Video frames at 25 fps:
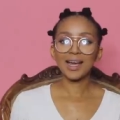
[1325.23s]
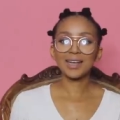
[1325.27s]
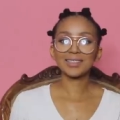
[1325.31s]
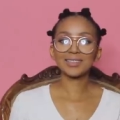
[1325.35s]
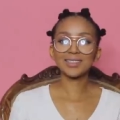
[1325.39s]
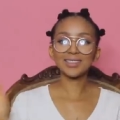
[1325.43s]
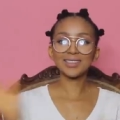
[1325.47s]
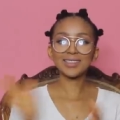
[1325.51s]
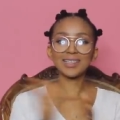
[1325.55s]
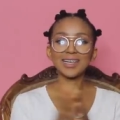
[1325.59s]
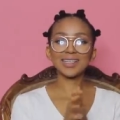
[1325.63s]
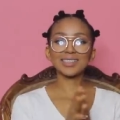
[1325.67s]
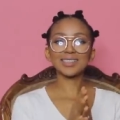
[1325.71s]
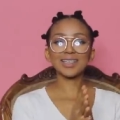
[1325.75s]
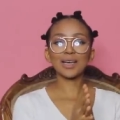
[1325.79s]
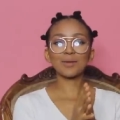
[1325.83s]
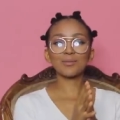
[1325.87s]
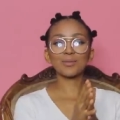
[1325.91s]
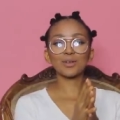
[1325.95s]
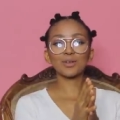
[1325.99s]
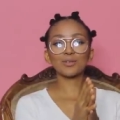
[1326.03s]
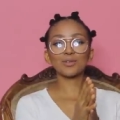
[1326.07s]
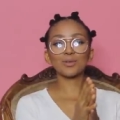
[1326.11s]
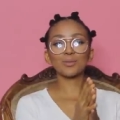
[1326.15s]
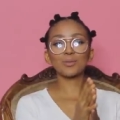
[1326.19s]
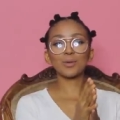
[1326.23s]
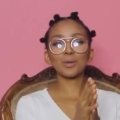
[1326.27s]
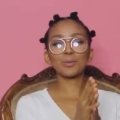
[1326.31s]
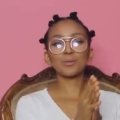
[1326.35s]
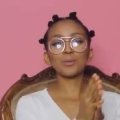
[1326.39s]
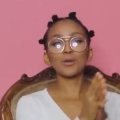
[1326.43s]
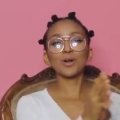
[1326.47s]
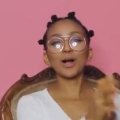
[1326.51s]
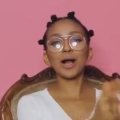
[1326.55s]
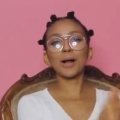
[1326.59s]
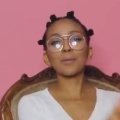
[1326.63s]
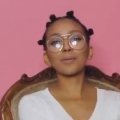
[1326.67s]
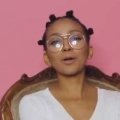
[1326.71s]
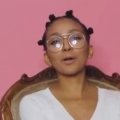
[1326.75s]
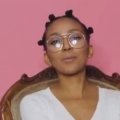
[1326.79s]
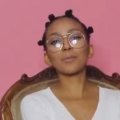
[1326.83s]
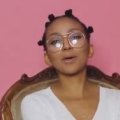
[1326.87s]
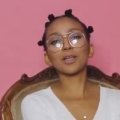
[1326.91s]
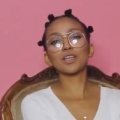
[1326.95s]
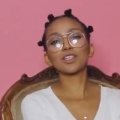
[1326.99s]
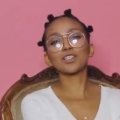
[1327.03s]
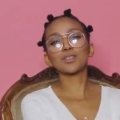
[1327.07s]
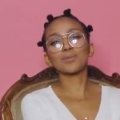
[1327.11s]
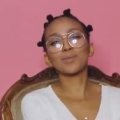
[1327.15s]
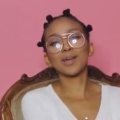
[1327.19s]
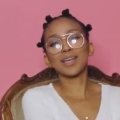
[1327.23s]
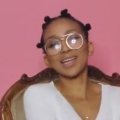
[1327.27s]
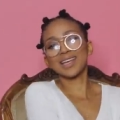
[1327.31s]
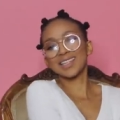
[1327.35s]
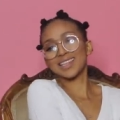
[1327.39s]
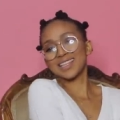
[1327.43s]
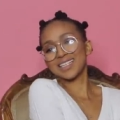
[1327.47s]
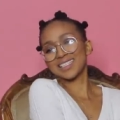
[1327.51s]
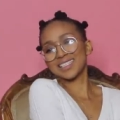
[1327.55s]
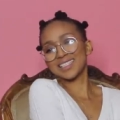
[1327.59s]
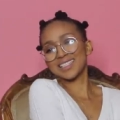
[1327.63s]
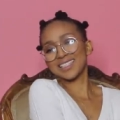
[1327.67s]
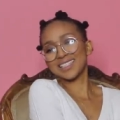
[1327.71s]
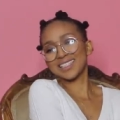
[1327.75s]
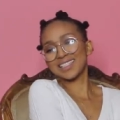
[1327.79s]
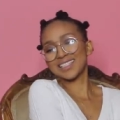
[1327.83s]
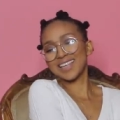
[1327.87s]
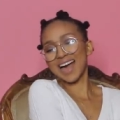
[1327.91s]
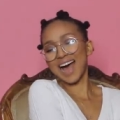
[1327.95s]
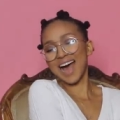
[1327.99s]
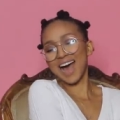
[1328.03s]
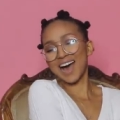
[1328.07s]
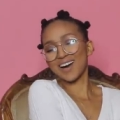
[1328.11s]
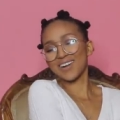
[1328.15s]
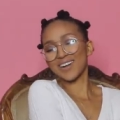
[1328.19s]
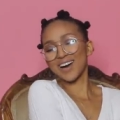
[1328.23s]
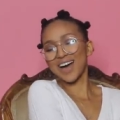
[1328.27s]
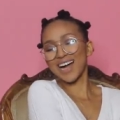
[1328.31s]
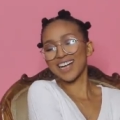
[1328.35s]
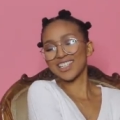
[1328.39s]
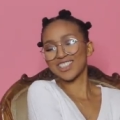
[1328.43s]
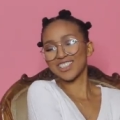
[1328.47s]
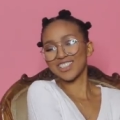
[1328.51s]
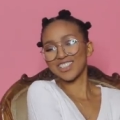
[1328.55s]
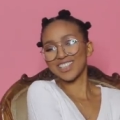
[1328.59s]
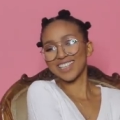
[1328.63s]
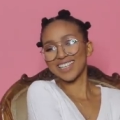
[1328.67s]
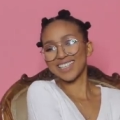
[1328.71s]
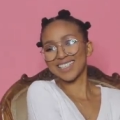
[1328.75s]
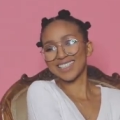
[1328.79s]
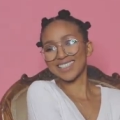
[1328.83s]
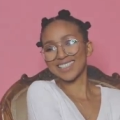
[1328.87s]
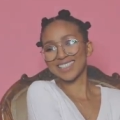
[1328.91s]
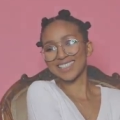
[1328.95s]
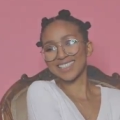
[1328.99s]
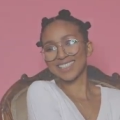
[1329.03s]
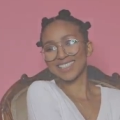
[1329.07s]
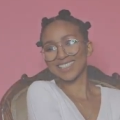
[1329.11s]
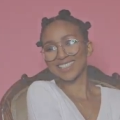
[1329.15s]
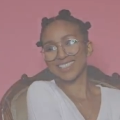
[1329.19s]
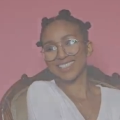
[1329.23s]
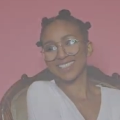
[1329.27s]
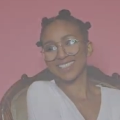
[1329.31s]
Until next time, beautiful people, I'm Kopano Shimange and this is How I Do Things.